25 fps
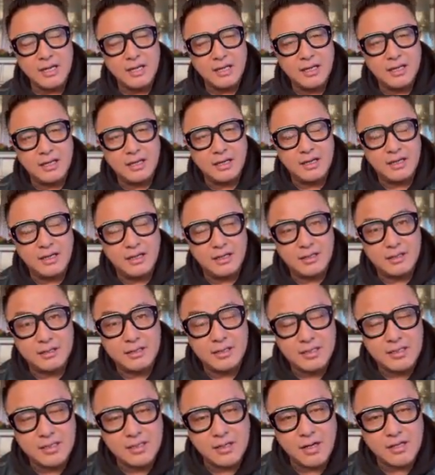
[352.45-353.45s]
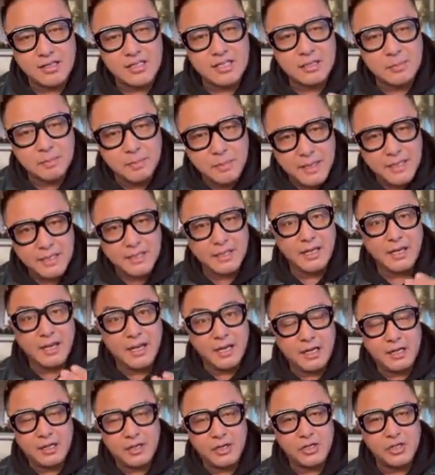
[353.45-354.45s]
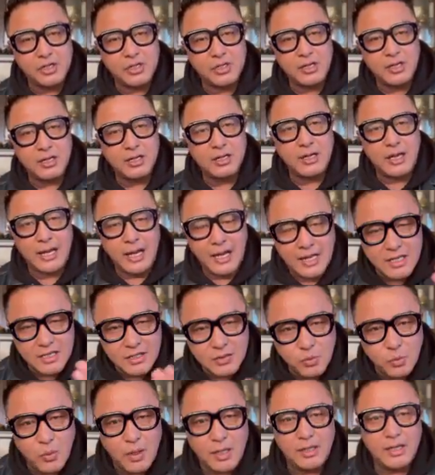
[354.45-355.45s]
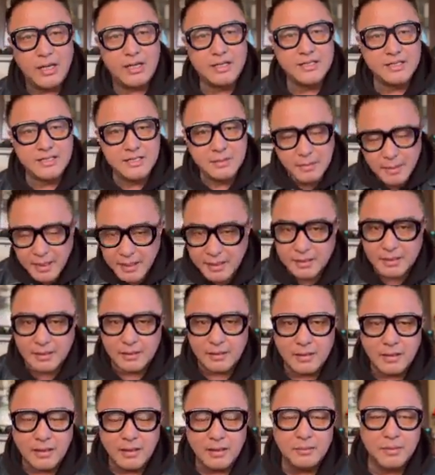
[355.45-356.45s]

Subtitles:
does not speak English as well as Tibetan,